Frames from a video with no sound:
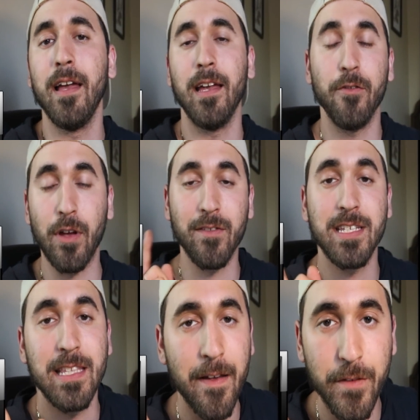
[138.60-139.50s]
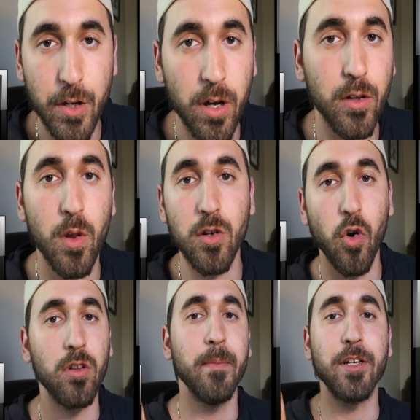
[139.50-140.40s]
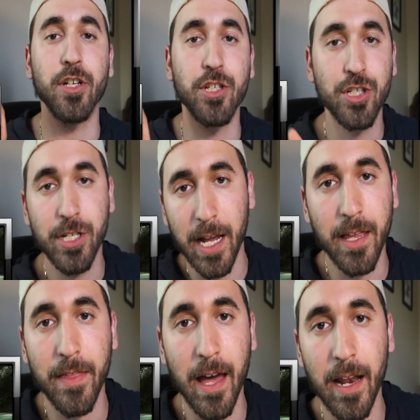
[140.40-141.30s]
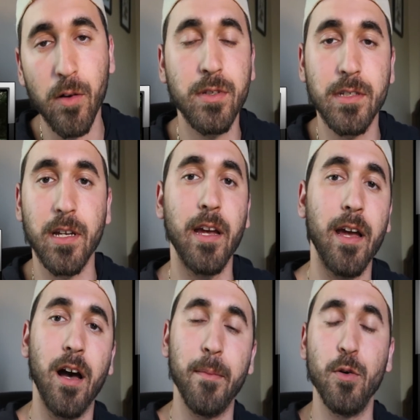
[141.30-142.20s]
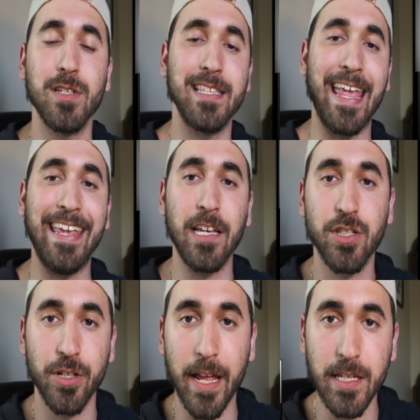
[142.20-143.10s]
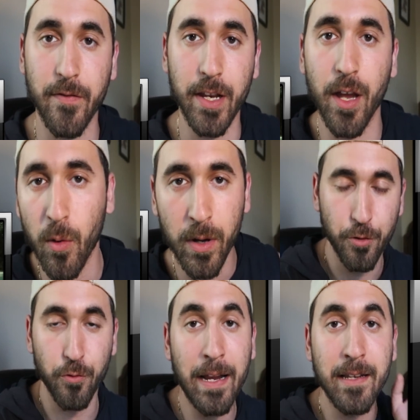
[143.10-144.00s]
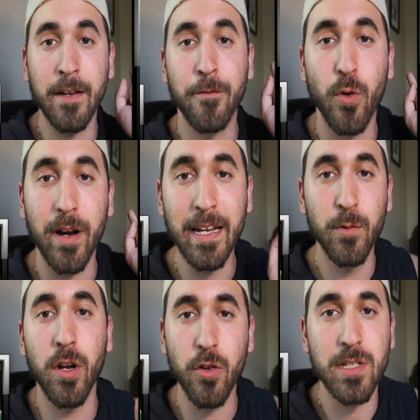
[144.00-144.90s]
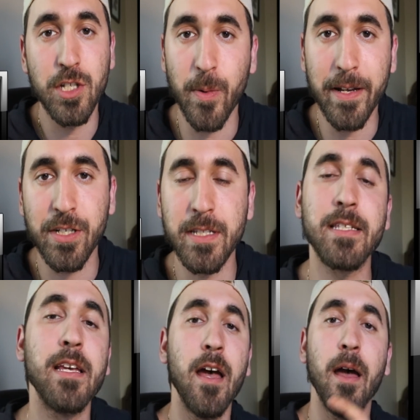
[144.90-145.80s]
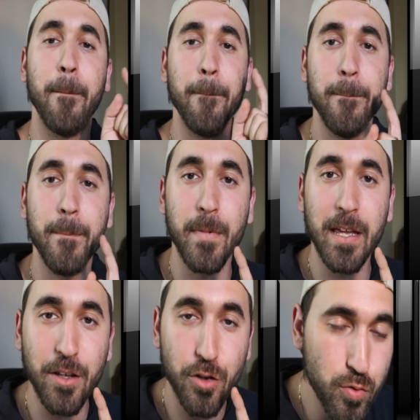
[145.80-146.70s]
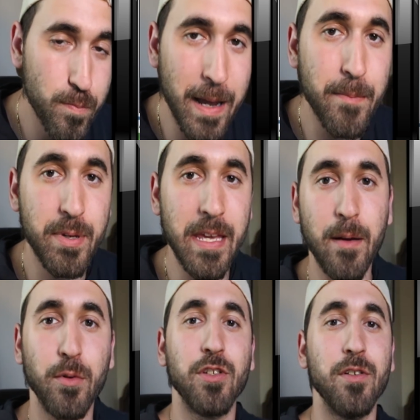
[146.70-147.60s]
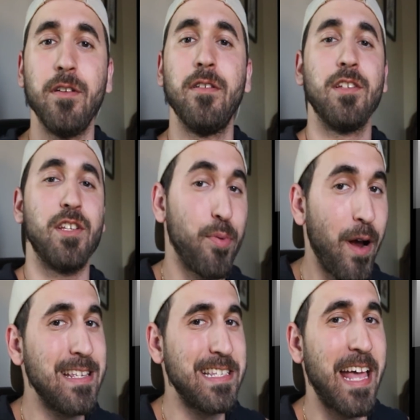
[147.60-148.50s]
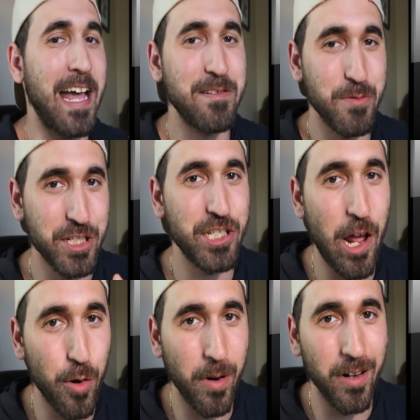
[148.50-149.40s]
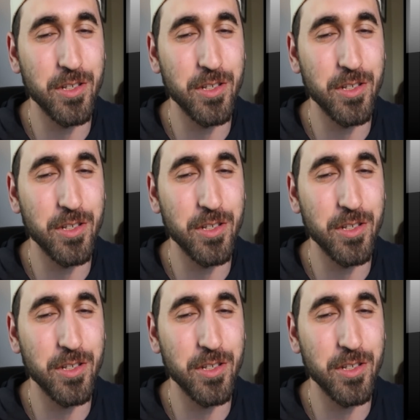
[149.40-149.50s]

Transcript: If you haven't seen that video on Alolan Golem, make sure to check that out. It was yesterday's video. Right, if you are in one of those situations, you might be able to surprise attack him with a Shadow Ball.